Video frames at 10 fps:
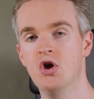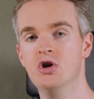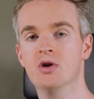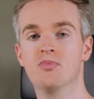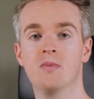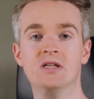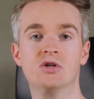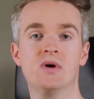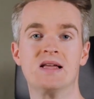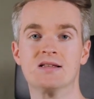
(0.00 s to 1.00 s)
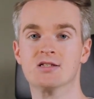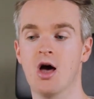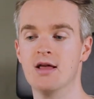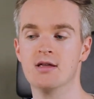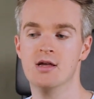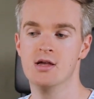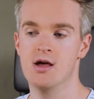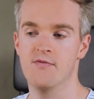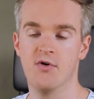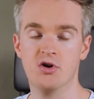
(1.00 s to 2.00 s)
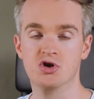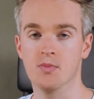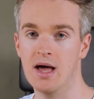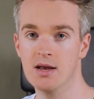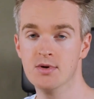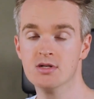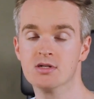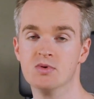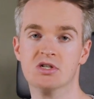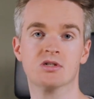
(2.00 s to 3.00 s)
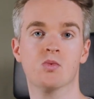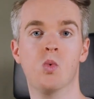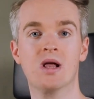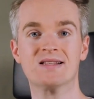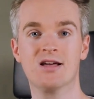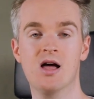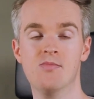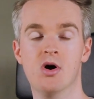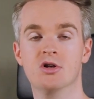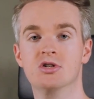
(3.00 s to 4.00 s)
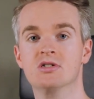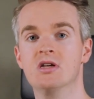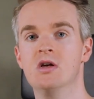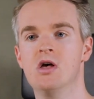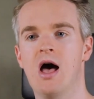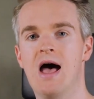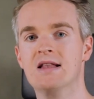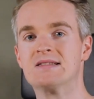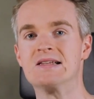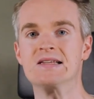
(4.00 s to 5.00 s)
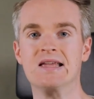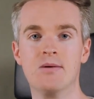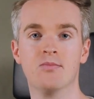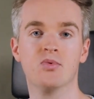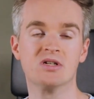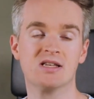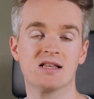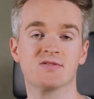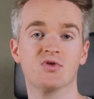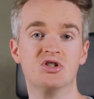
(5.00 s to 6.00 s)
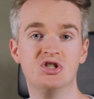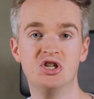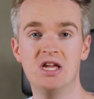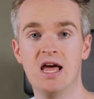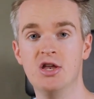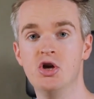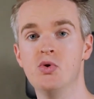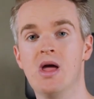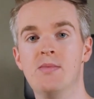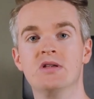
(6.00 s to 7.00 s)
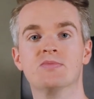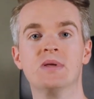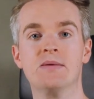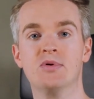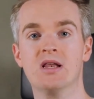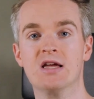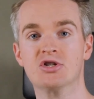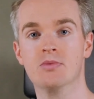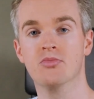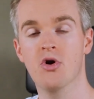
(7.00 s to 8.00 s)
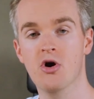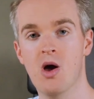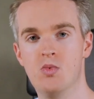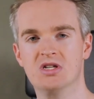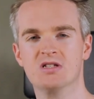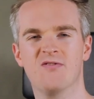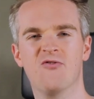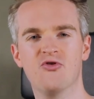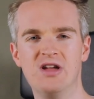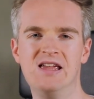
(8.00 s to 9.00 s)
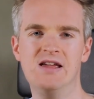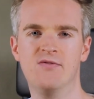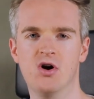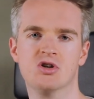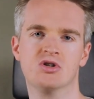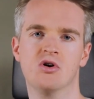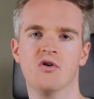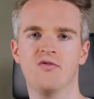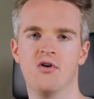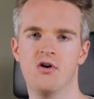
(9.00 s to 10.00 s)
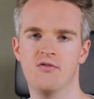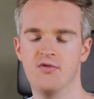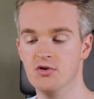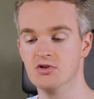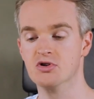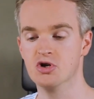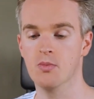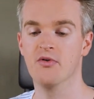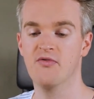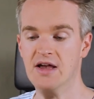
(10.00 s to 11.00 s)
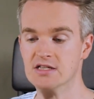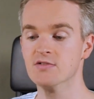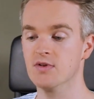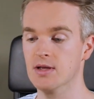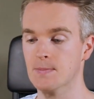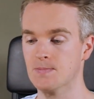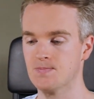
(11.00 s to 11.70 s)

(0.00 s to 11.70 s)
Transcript: You could probably do it inside Photoshop Elements, which is a one-time purchase, and GIMP, which stands for G N U Image Manipulation Program, which is a free version of Photoshop effectively.